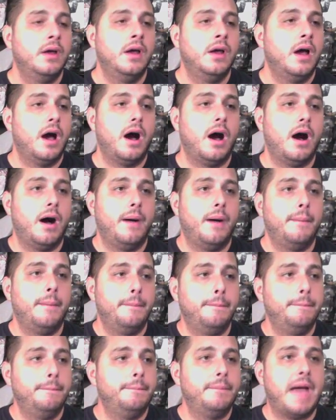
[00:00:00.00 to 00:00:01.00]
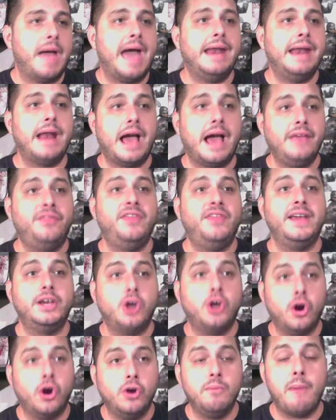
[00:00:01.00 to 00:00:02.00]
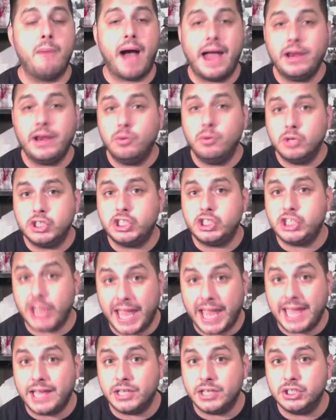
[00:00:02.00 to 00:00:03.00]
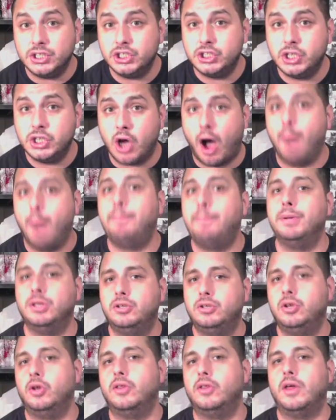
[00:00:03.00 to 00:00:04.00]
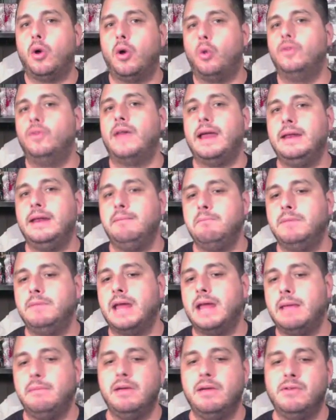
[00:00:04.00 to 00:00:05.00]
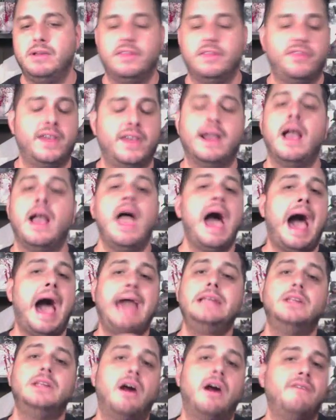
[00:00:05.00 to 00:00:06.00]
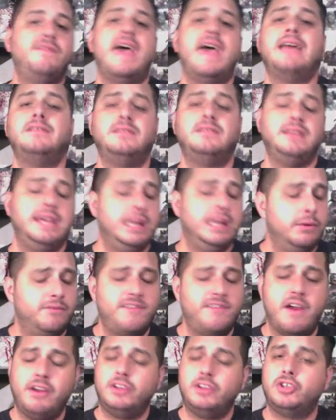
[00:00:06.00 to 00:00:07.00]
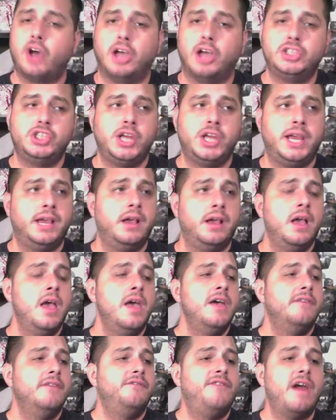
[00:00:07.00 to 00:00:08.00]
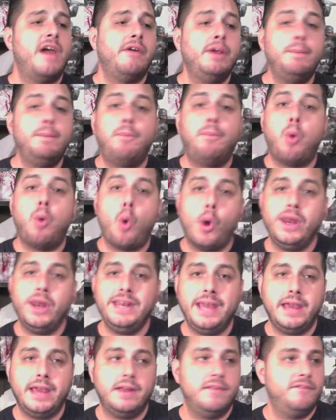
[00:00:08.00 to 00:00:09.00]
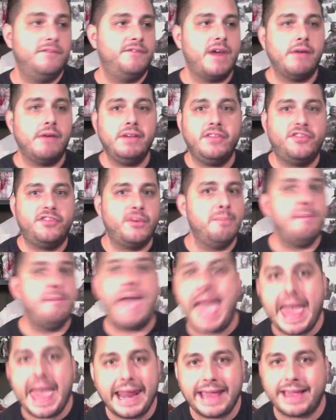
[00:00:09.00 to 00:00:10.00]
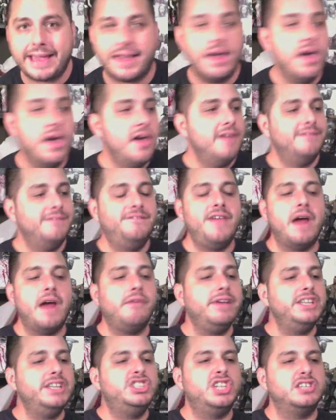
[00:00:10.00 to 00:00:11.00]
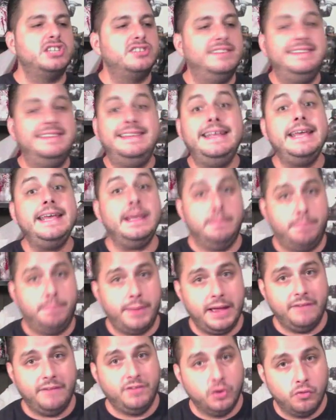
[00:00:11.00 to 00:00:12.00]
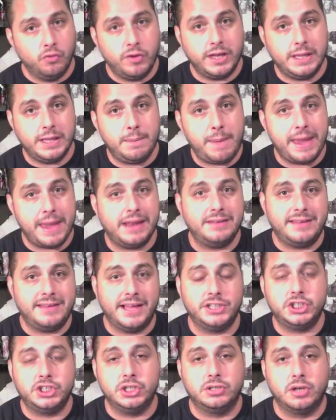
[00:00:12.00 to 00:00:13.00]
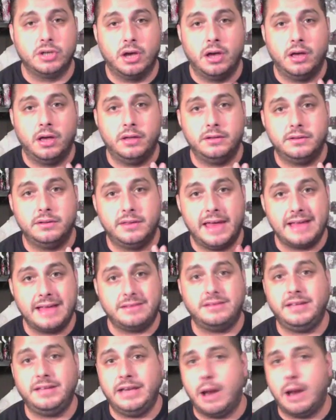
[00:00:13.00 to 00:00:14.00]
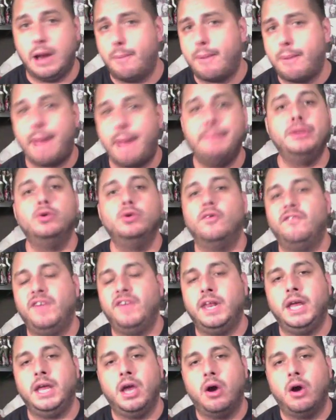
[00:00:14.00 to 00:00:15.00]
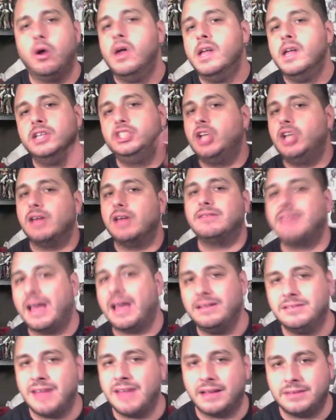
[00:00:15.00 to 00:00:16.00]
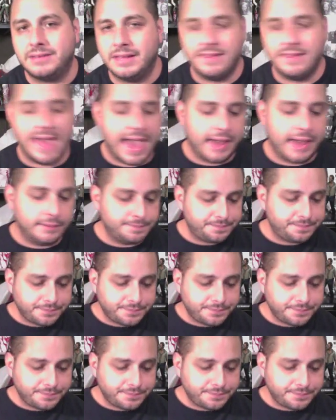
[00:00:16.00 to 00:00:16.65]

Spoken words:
And I think her mind was changed up until the whole Nymeria thing. I love that scene. Very touching, very poignant, very thematic. Very just deep, if you really paid attention to that scene. I'll probably do a video just dissecting that.